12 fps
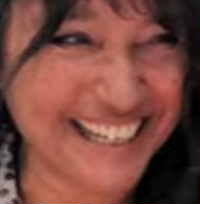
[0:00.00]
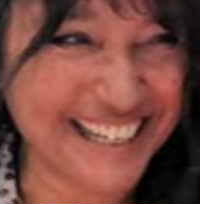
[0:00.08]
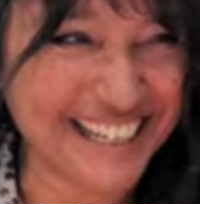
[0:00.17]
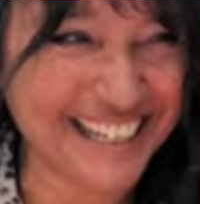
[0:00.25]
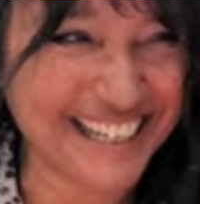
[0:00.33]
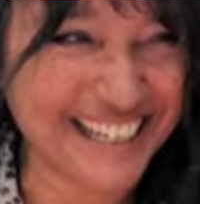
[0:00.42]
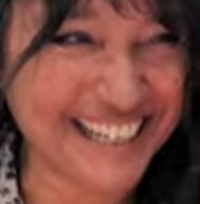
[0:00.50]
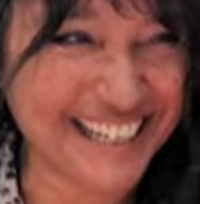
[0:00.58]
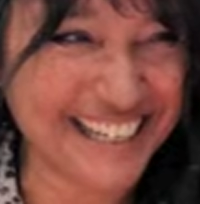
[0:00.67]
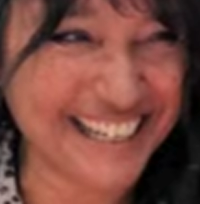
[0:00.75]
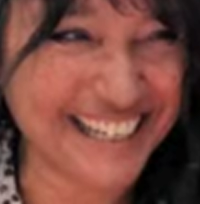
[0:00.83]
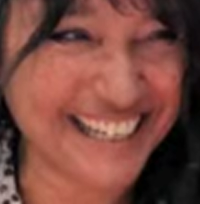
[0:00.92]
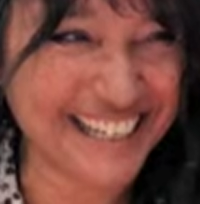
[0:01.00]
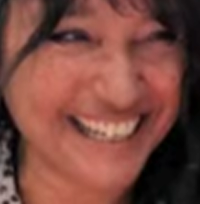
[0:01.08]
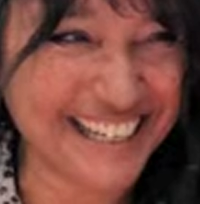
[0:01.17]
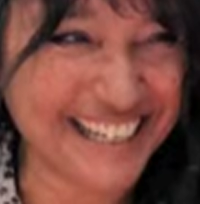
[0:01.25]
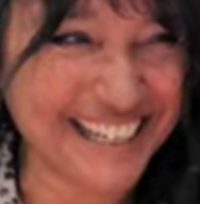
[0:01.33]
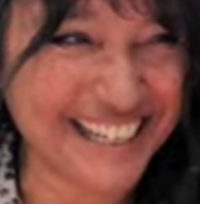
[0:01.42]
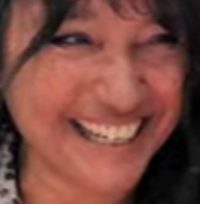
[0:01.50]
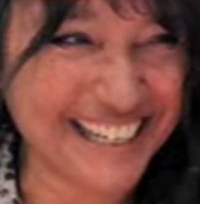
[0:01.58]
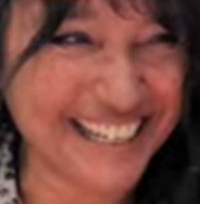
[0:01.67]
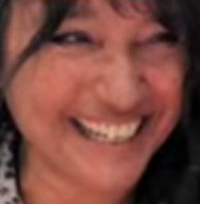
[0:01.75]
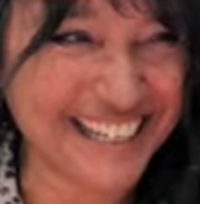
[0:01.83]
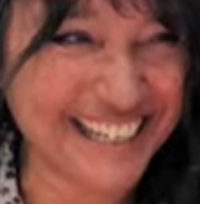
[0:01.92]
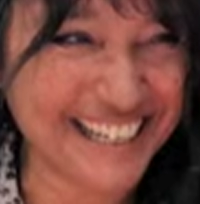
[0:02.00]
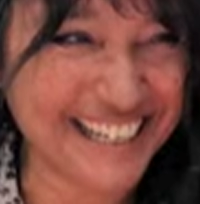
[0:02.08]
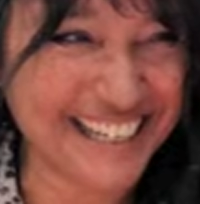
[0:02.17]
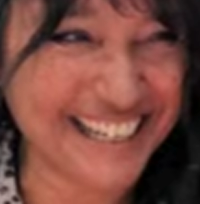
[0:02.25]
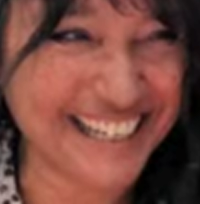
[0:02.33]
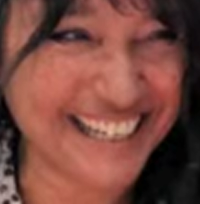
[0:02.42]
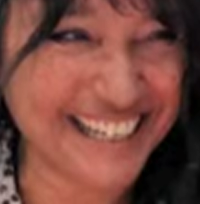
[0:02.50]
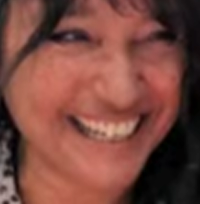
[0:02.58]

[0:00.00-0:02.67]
Nothing is said.